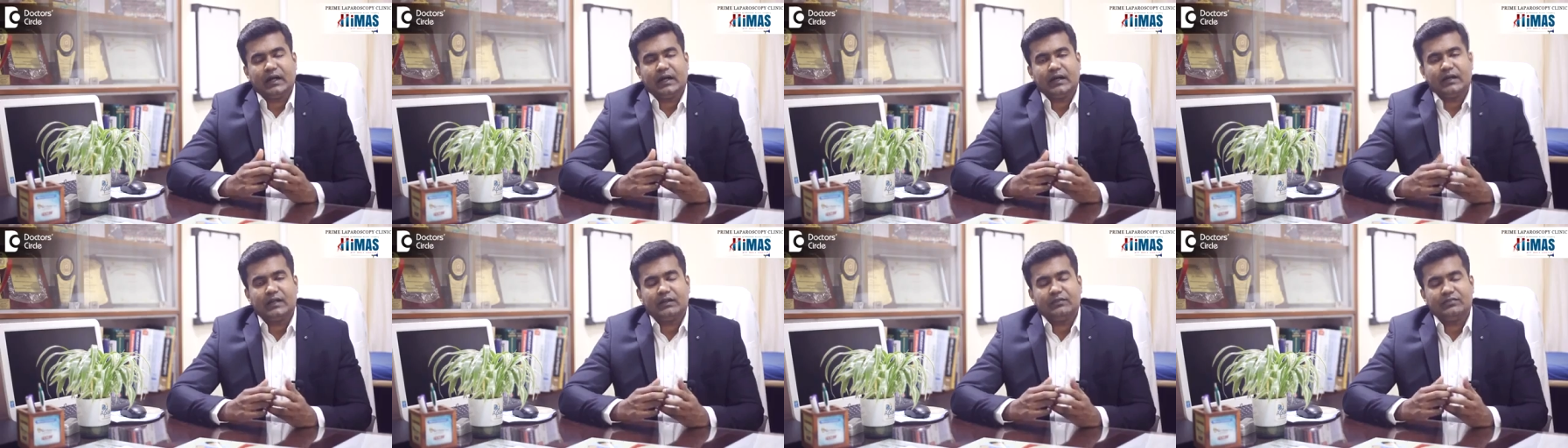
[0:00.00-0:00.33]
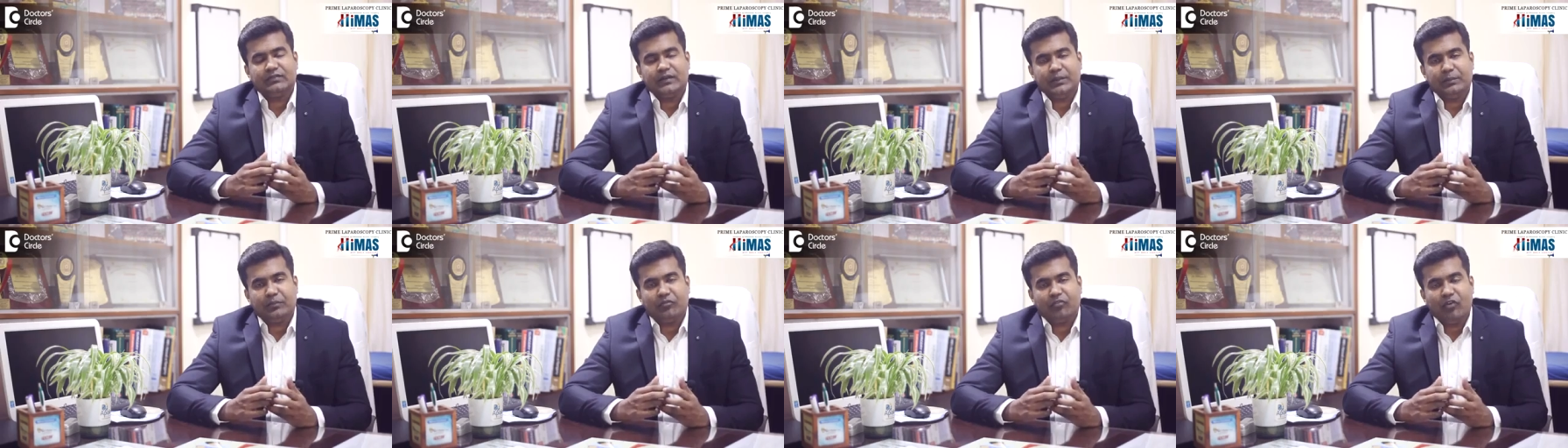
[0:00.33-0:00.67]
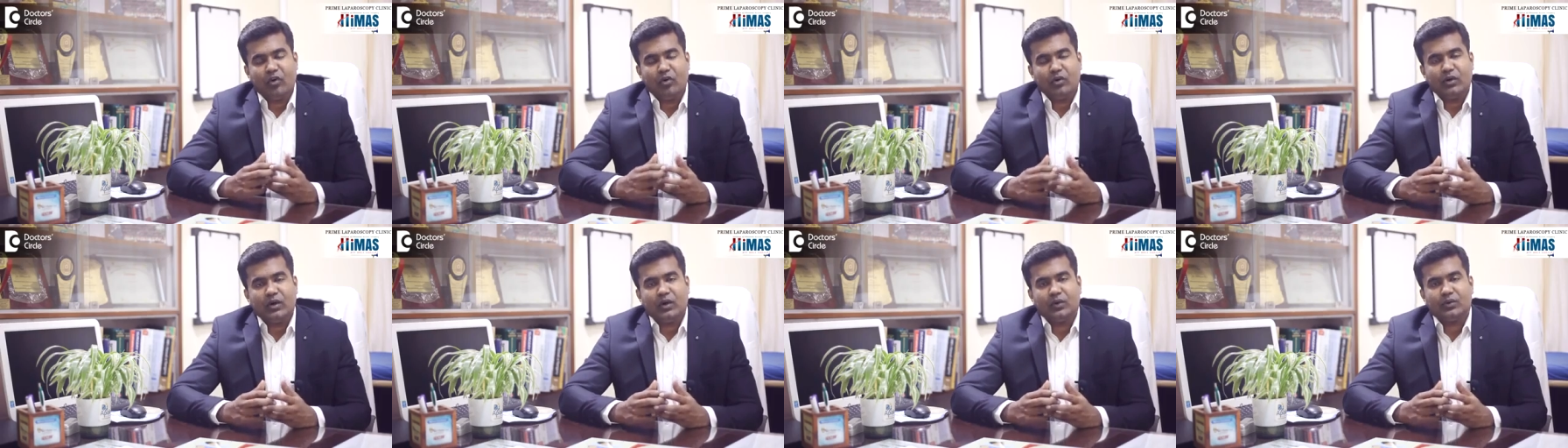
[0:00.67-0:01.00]
and if they
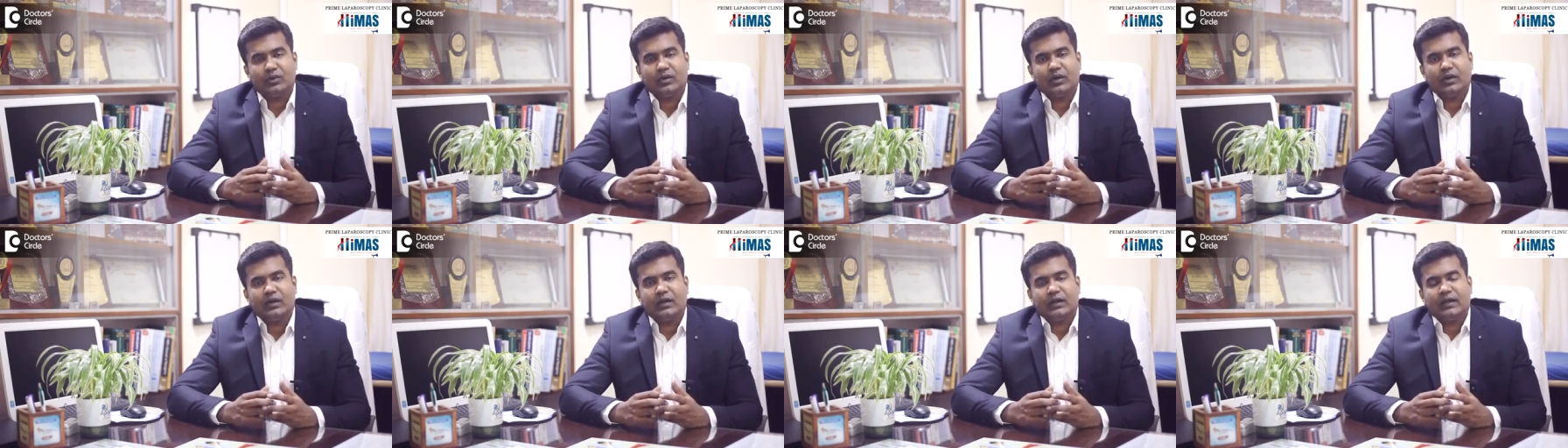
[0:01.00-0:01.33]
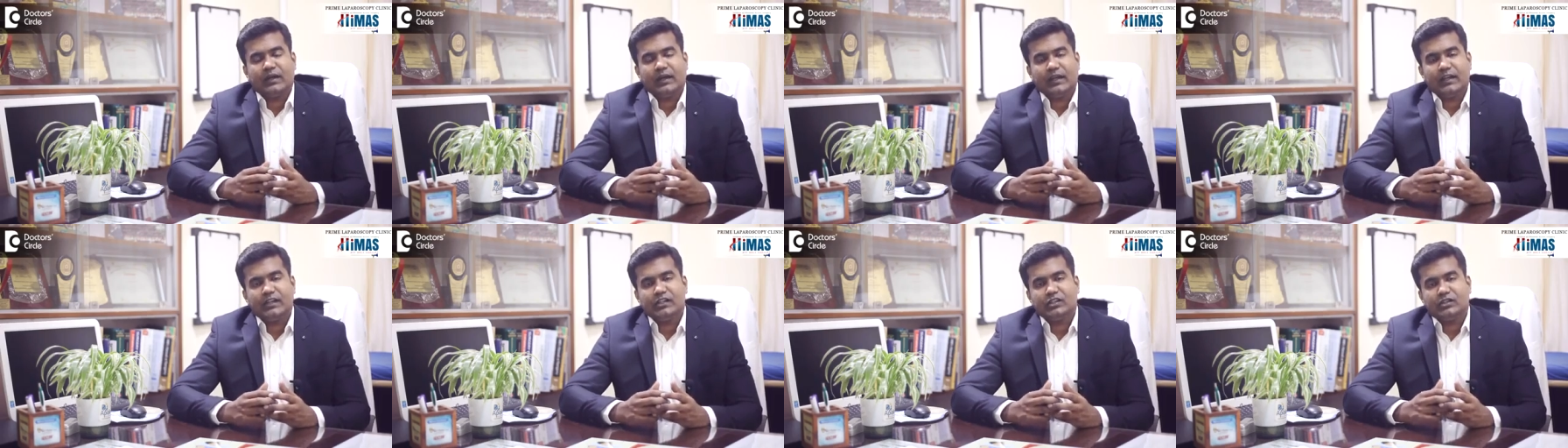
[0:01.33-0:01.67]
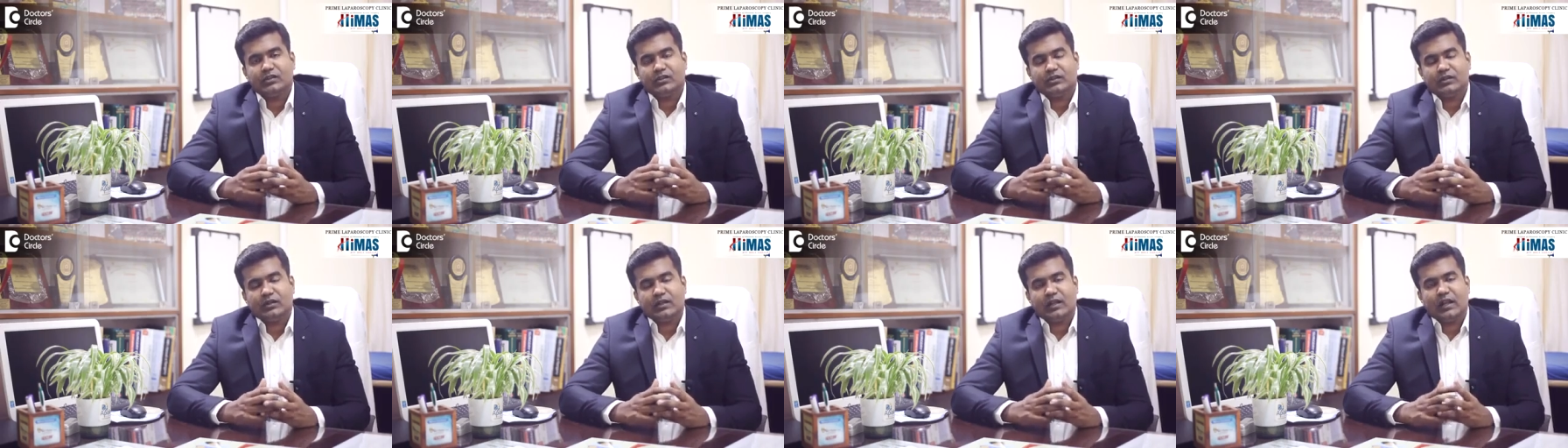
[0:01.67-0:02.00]
found out any
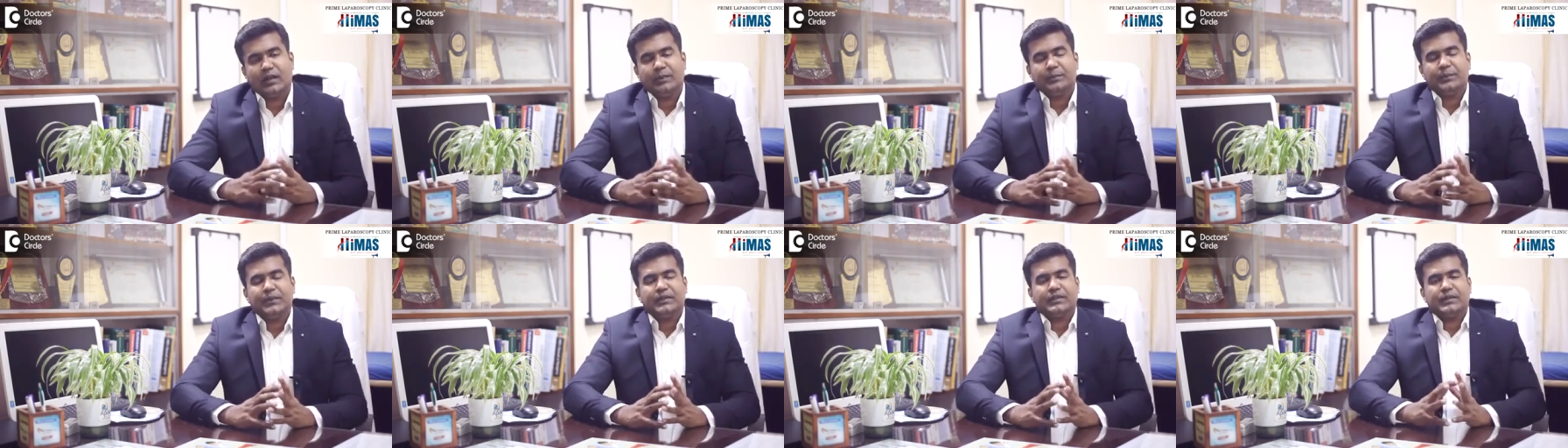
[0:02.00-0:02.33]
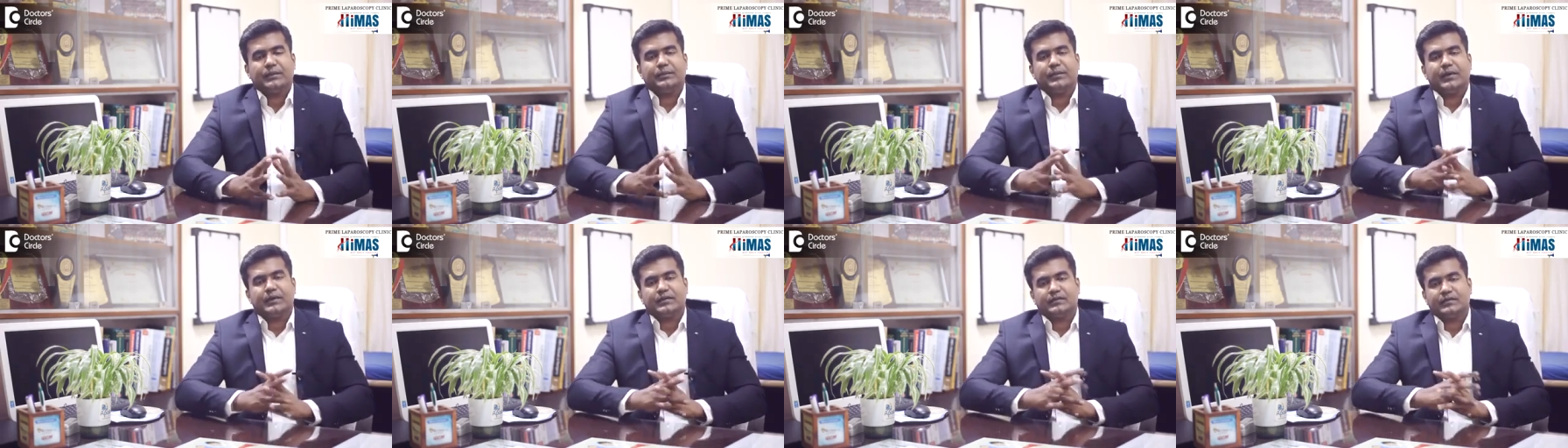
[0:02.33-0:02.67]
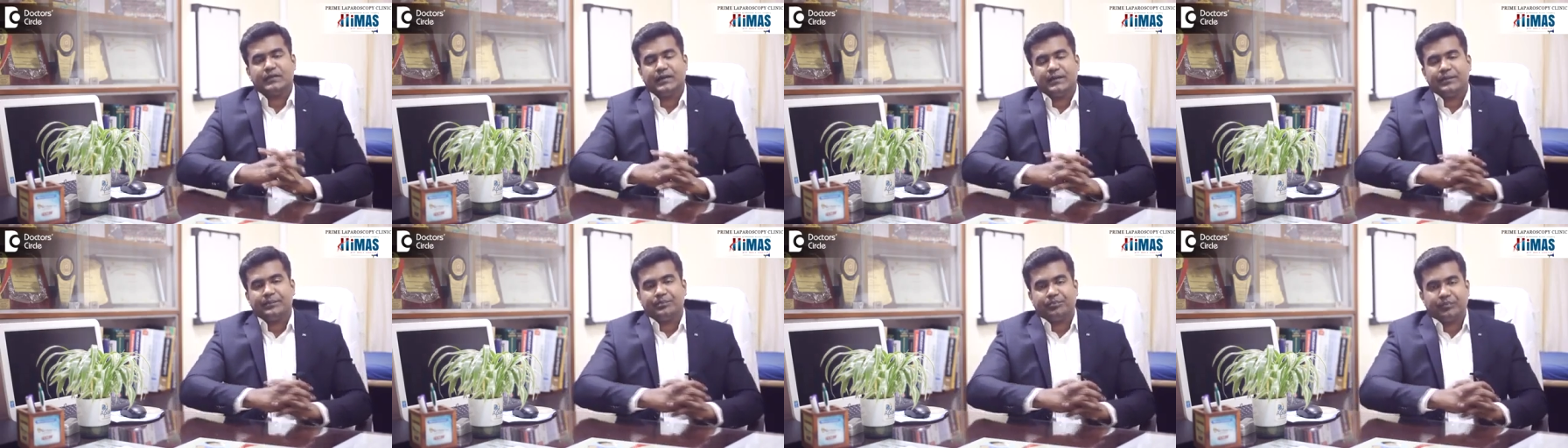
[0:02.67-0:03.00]
lump in the breast,
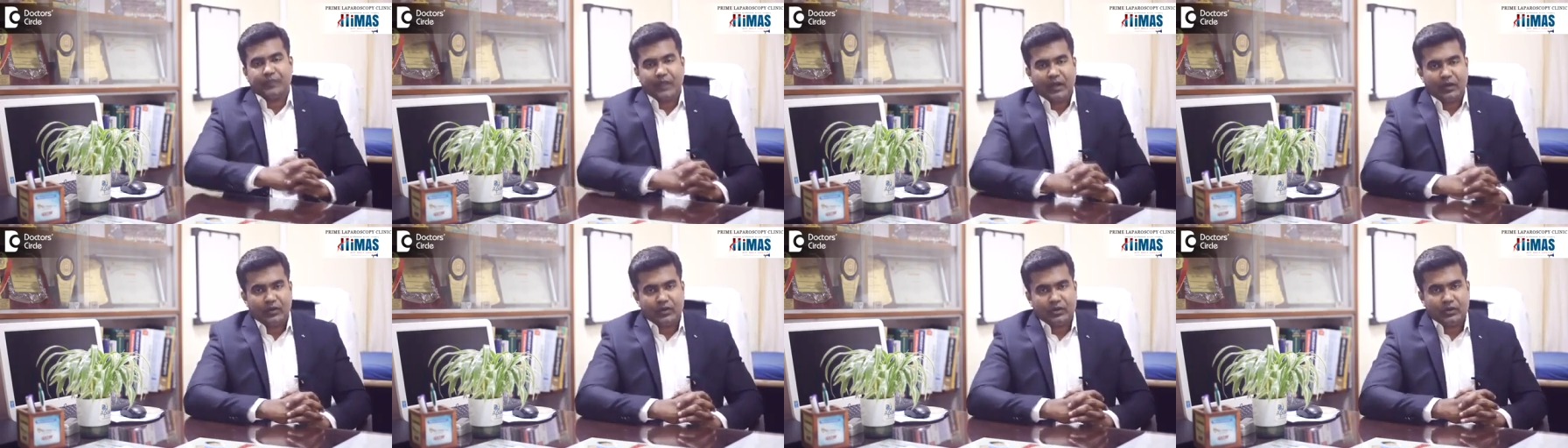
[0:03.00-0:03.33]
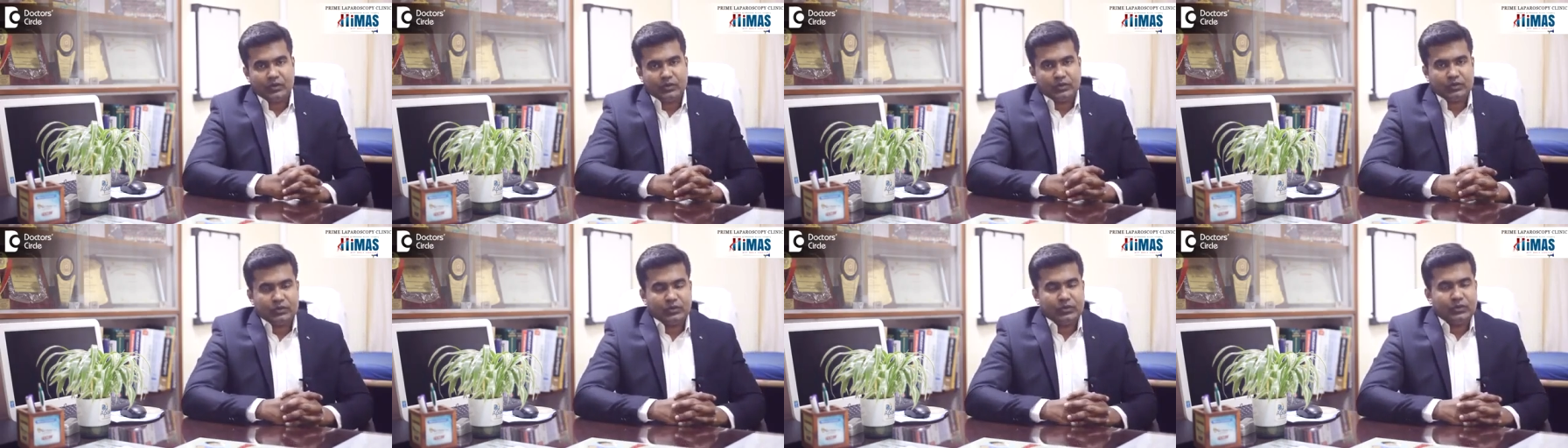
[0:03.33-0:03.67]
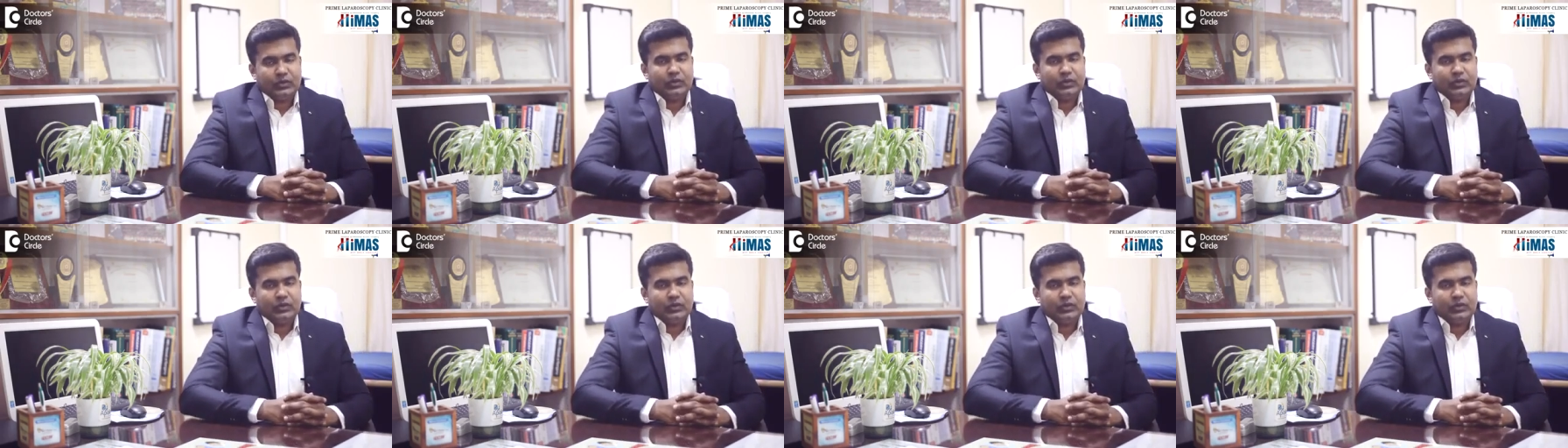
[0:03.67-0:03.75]
they have to